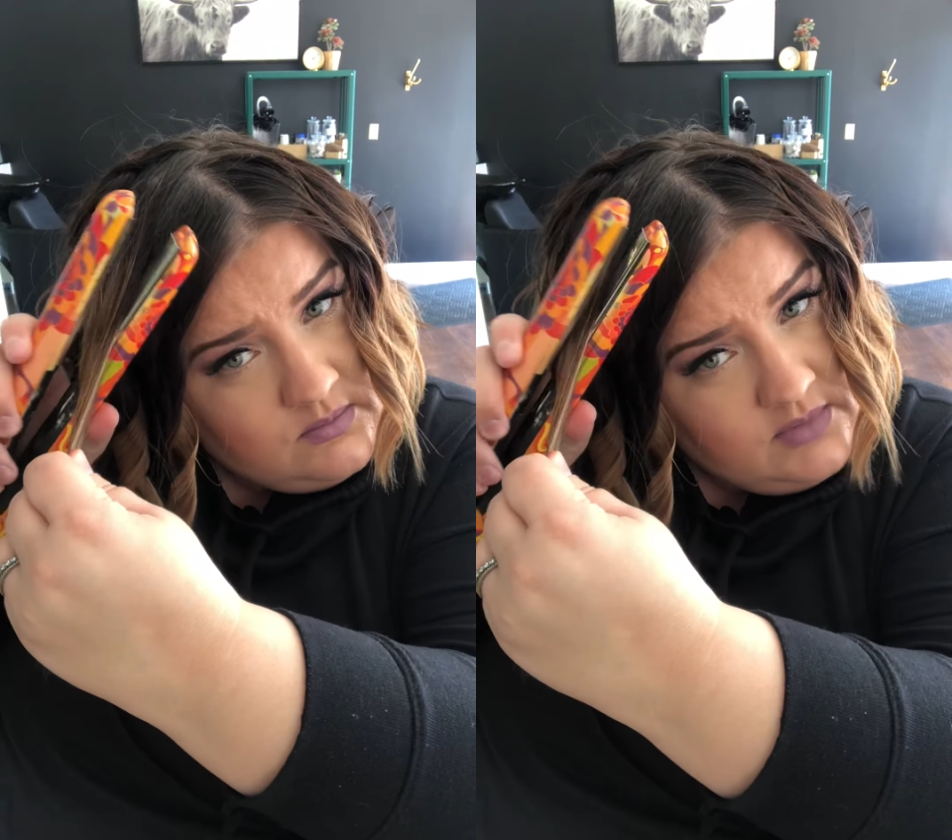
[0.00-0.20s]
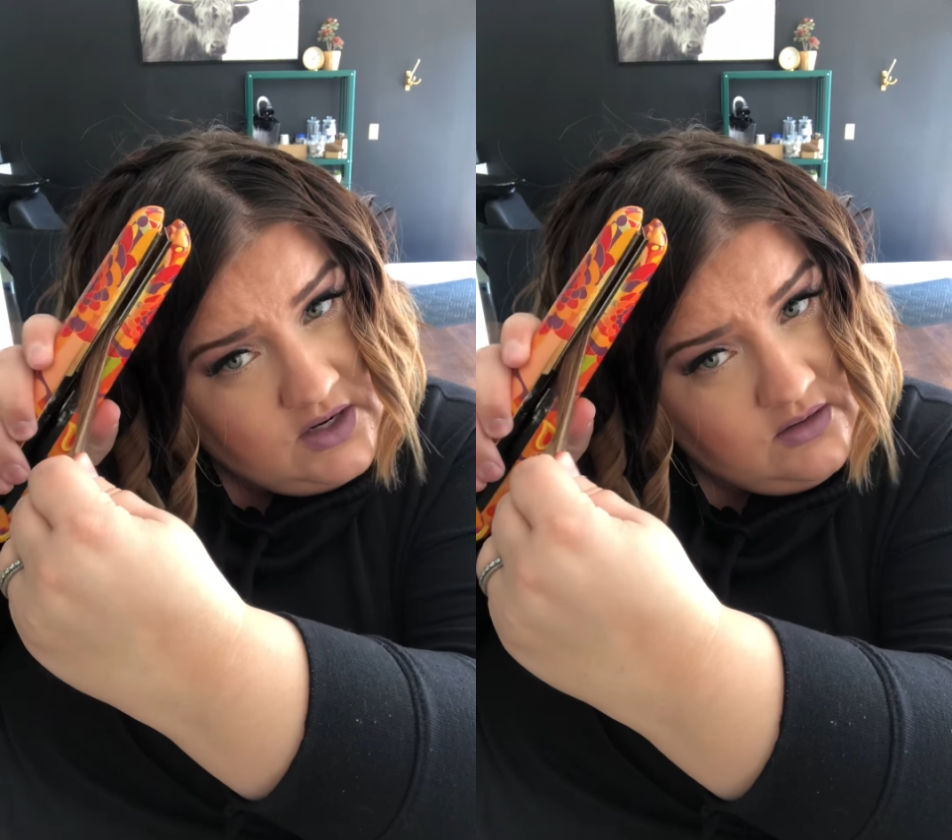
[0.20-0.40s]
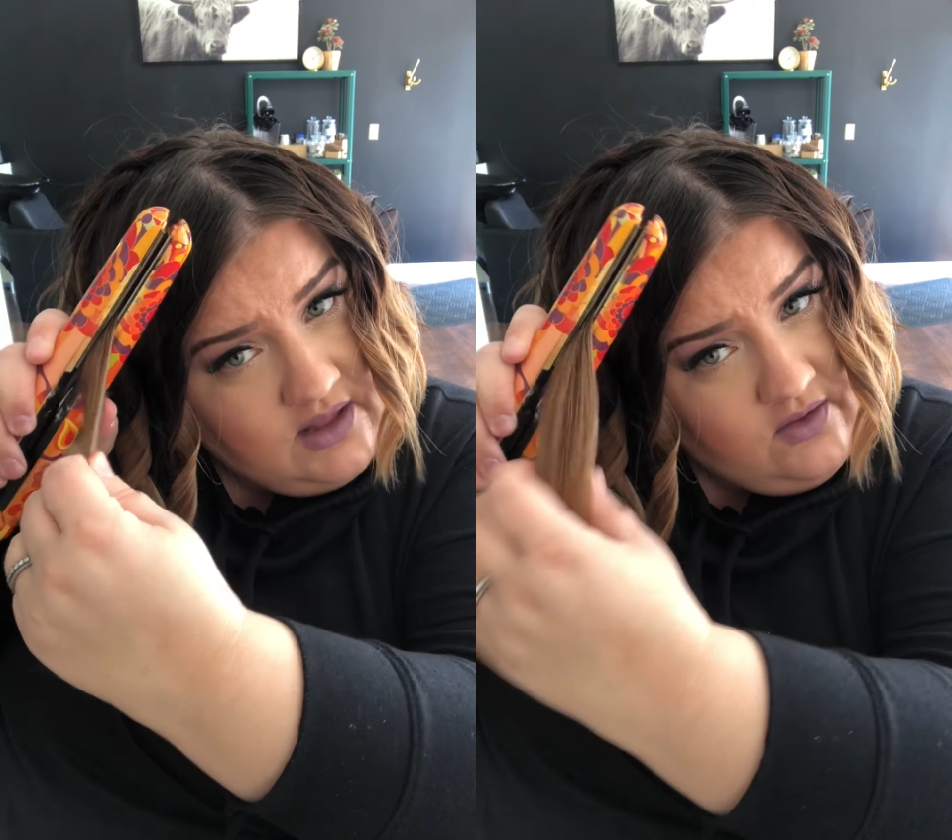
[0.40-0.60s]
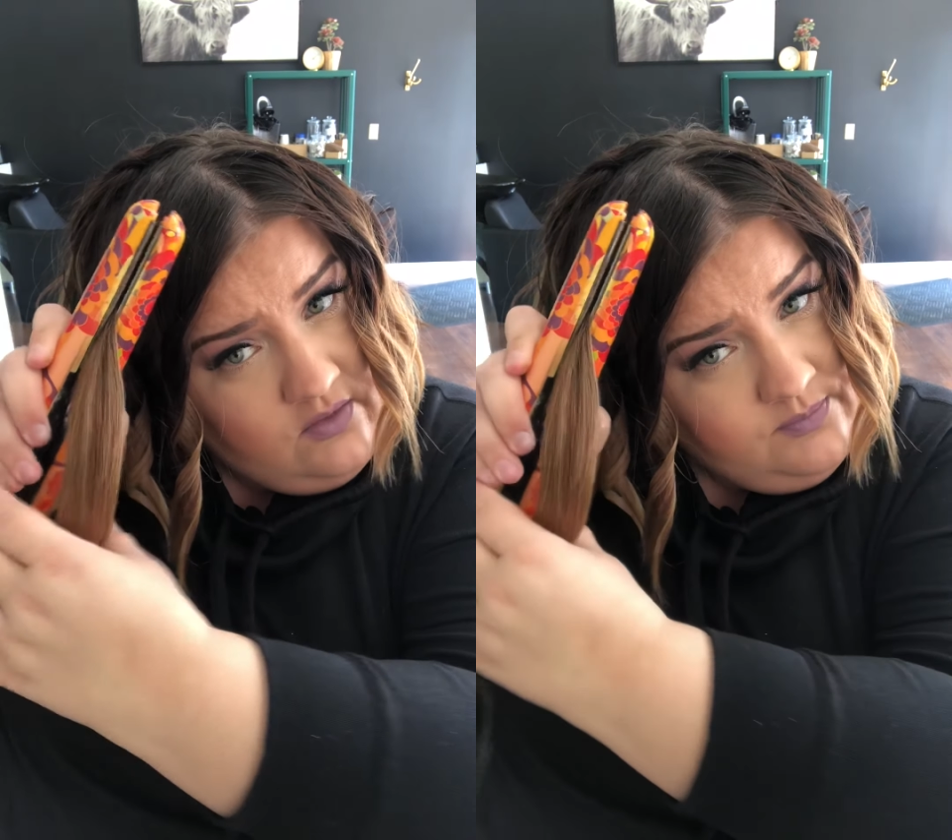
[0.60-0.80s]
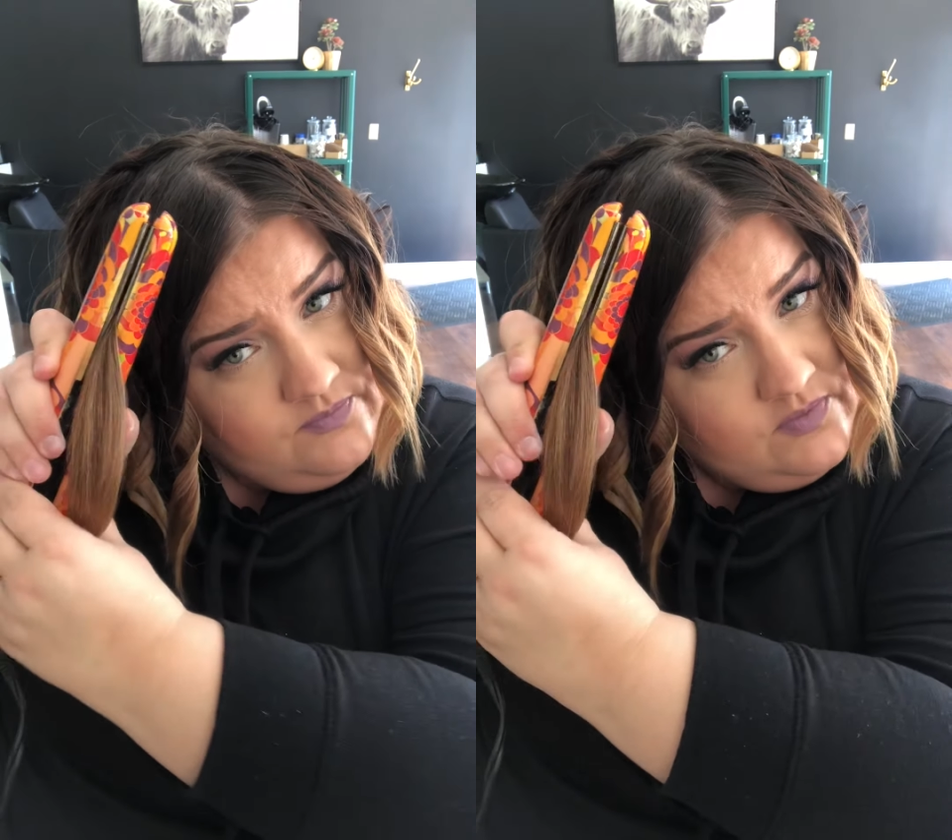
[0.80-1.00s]
Parallel,
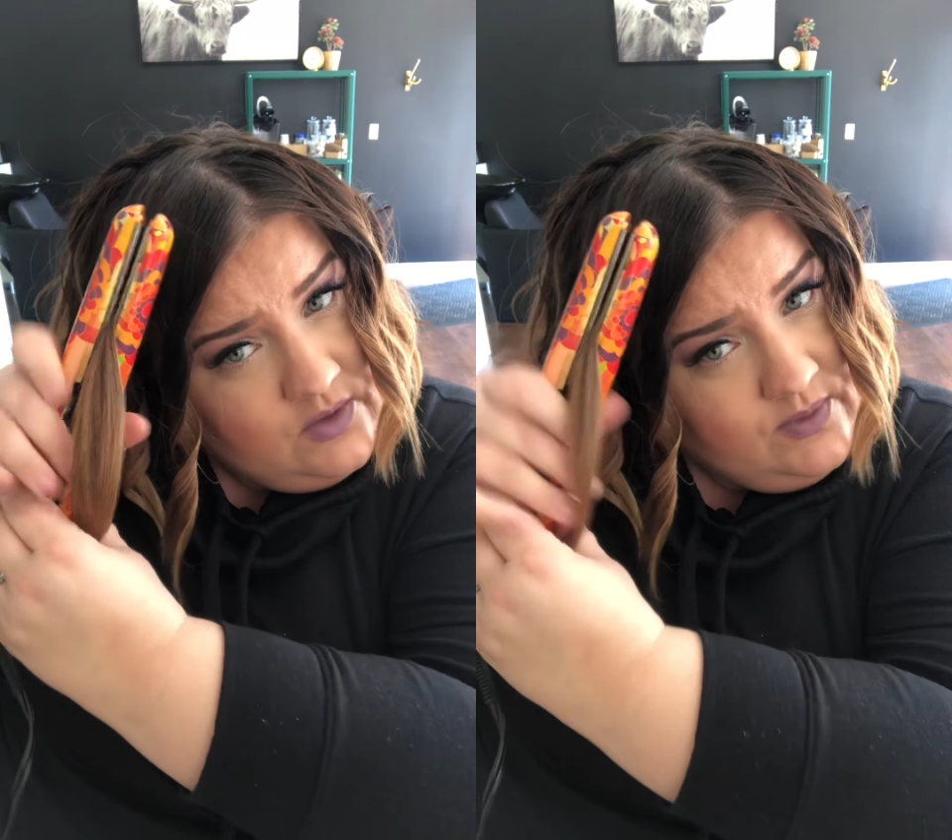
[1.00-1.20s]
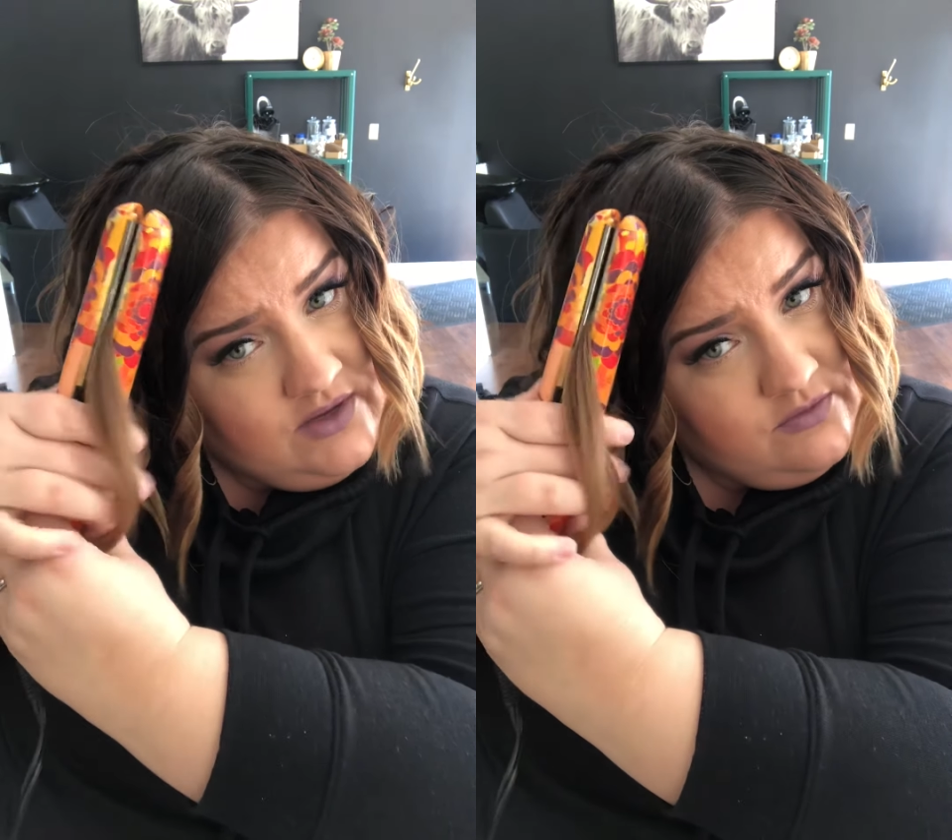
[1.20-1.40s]
away